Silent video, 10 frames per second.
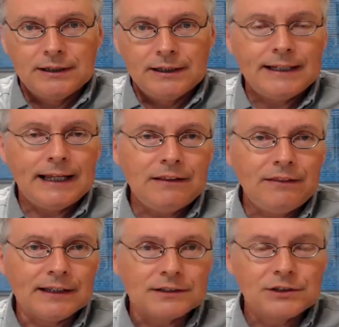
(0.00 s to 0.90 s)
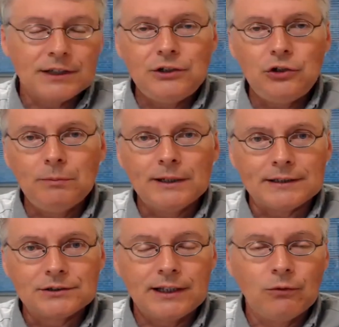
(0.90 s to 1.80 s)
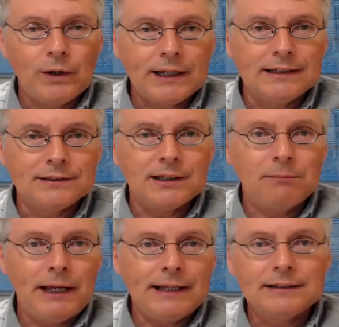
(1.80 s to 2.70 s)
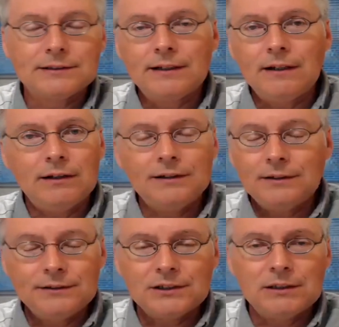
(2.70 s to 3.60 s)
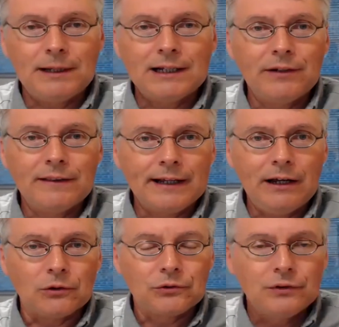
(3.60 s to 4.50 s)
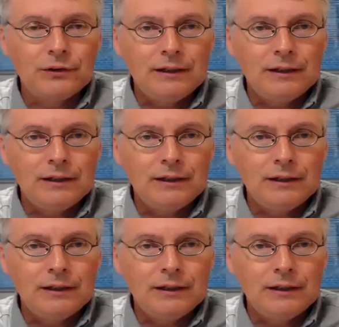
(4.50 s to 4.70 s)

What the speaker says: and atheists and humanists and Wiccans and pagans and just about everything else.